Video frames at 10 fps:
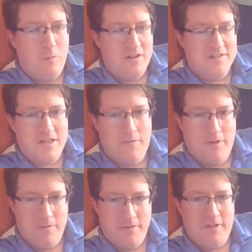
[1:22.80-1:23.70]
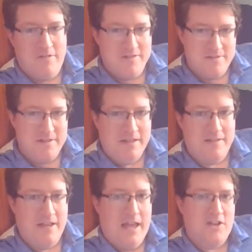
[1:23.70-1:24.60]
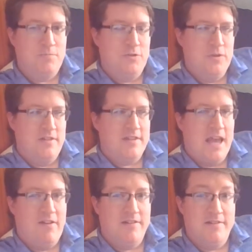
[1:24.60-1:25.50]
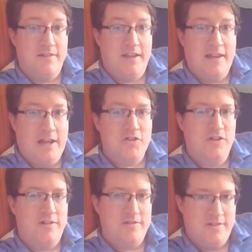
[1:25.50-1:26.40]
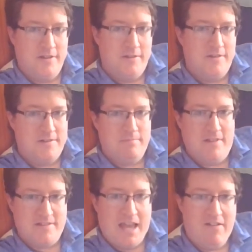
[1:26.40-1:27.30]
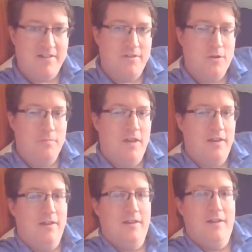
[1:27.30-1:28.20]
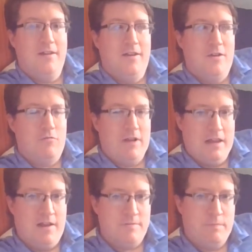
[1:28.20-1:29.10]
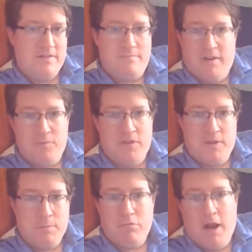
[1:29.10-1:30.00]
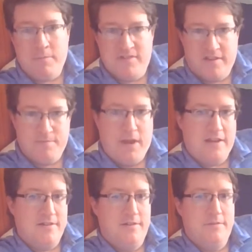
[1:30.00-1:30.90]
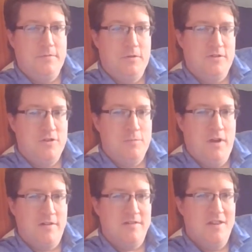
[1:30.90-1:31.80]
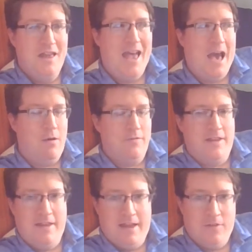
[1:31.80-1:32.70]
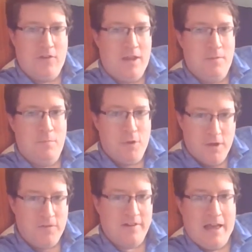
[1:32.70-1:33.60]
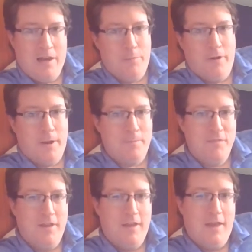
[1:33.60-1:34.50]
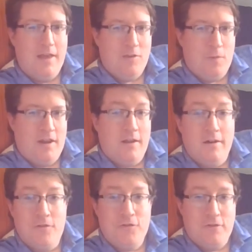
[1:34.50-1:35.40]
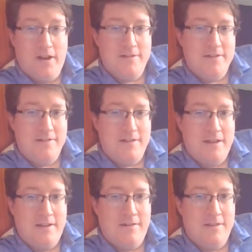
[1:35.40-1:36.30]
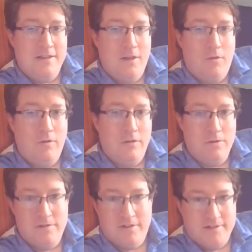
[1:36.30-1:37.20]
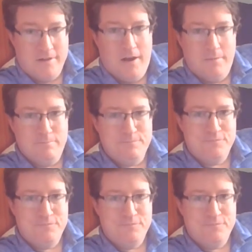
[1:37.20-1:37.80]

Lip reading: we discover that there is interconnection between these characters, and the connection is this character, whom they realize must be the prime suspect for the two murders. However, he has a perfect alibi. He's been incarcerated in the local lunatic asylum